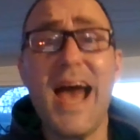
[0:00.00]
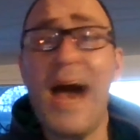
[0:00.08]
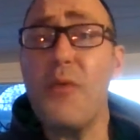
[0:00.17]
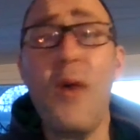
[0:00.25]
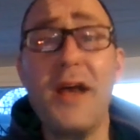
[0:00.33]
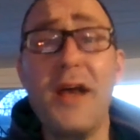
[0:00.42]
I
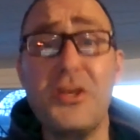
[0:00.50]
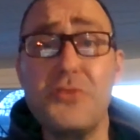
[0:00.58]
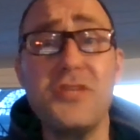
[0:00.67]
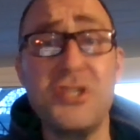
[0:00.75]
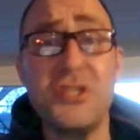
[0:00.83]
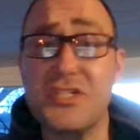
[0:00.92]
want you
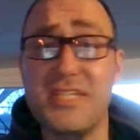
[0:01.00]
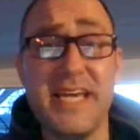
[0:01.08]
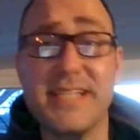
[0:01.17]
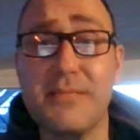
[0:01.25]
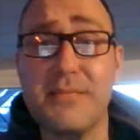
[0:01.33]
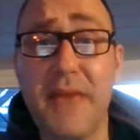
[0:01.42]
to just
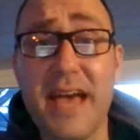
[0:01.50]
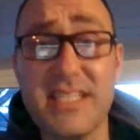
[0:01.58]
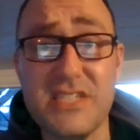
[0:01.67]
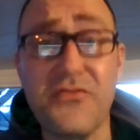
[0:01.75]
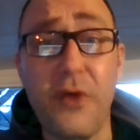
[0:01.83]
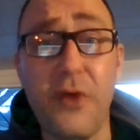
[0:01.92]
take some
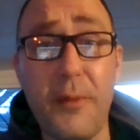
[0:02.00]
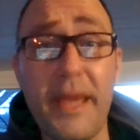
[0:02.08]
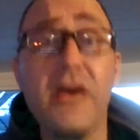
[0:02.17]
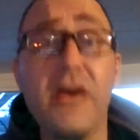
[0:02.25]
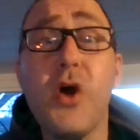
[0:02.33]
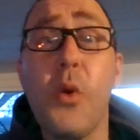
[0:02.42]
guesses for
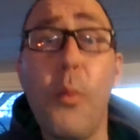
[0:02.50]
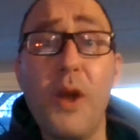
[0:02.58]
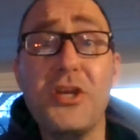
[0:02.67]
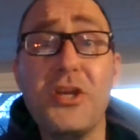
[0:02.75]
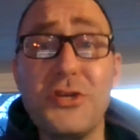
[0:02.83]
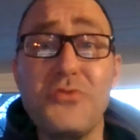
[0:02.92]
me.
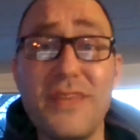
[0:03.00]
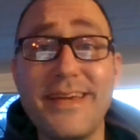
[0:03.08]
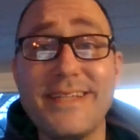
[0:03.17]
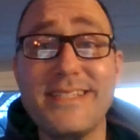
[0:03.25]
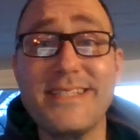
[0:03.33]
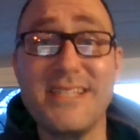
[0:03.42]
What do you think
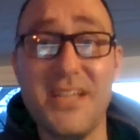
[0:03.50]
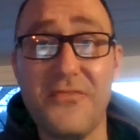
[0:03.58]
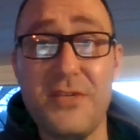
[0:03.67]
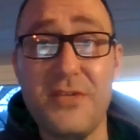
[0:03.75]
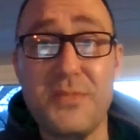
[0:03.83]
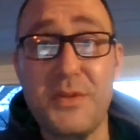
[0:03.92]
is the
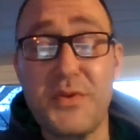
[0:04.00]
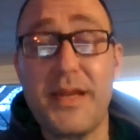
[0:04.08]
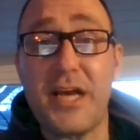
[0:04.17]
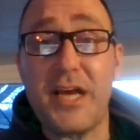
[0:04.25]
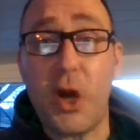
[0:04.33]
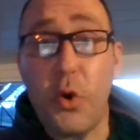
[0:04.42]
difference between
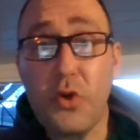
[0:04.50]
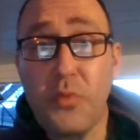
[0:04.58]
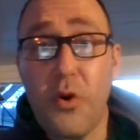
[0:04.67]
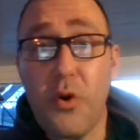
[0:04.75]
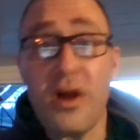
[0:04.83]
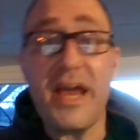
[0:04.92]
a Cold
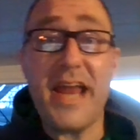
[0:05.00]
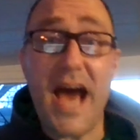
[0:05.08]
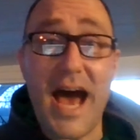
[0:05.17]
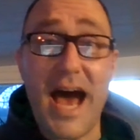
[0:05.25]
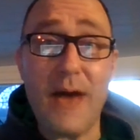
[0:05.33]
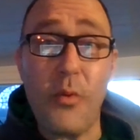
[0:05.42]
War and a
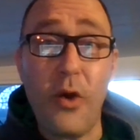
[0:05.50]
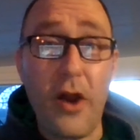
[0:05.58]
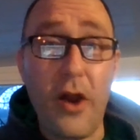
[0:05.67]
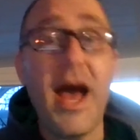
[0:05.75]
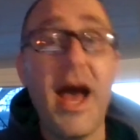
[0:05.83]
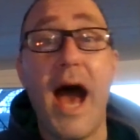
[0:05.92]
hot
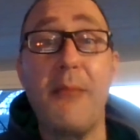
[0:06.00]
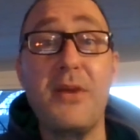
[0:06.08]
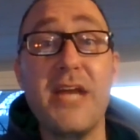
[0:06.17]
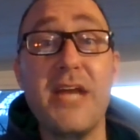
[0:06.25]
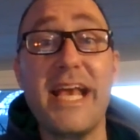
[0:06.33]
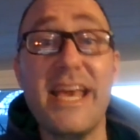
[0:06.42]
war? I'm
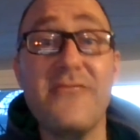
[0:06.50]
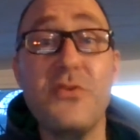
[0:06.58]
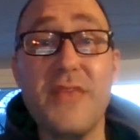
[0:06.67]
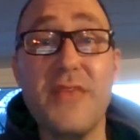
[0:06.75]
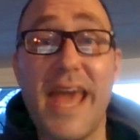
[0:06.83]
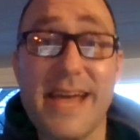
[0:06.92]
going to give you
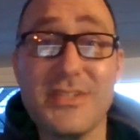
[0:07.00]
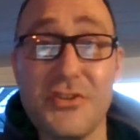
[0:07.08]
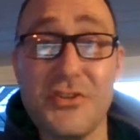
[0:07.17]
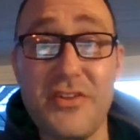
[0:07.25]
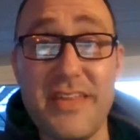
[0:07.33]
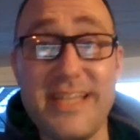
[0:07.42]
the answer
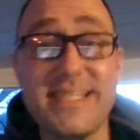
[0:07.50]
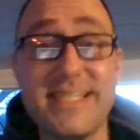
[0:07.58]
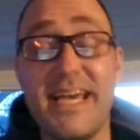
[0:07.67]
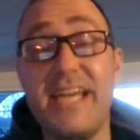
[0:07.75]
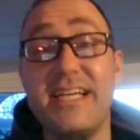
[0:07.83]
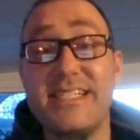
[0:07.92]
to this
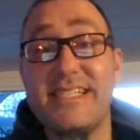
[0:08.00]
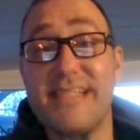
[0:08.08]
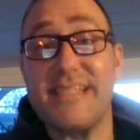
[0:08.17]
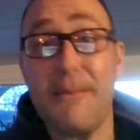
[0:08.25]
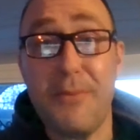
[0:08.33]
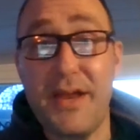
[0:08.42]
in a
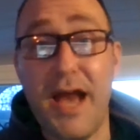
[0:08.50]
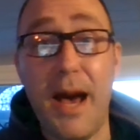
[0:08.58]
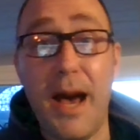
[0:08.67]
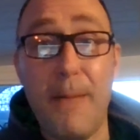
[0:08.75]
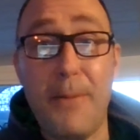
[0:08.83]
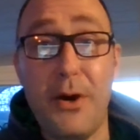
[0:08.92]
separate
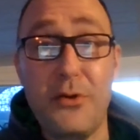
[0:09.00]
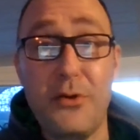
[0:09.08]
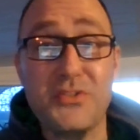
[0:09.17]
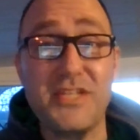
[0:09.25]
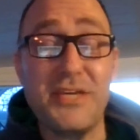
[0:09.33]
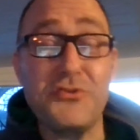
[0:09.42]

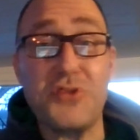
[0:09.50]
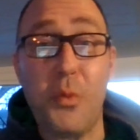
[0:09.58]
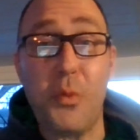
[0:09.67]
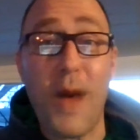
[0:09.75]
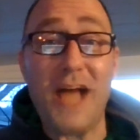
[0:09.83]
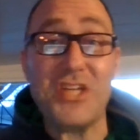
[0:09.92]
post that you should
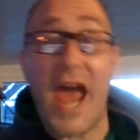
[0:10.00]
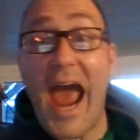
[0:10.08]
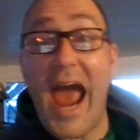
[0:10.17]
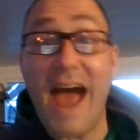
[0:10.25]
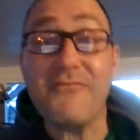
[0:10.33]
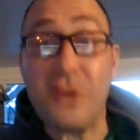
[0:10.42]
watch
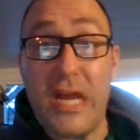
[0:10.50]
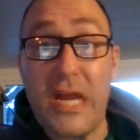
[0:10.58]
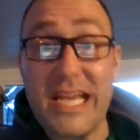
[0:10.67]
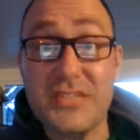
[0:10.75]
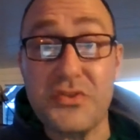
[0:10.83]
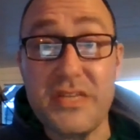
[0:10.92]
after
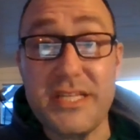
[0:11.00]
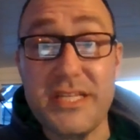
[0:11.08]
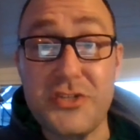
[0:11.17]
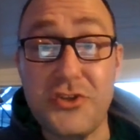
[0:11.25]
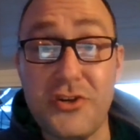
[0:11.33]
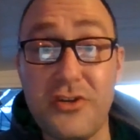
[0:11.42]
answering this
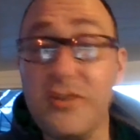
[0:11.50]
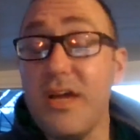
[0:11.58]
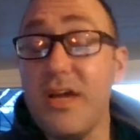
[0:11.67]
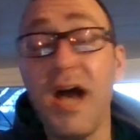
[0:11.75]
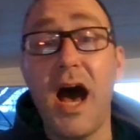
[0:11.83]
journal.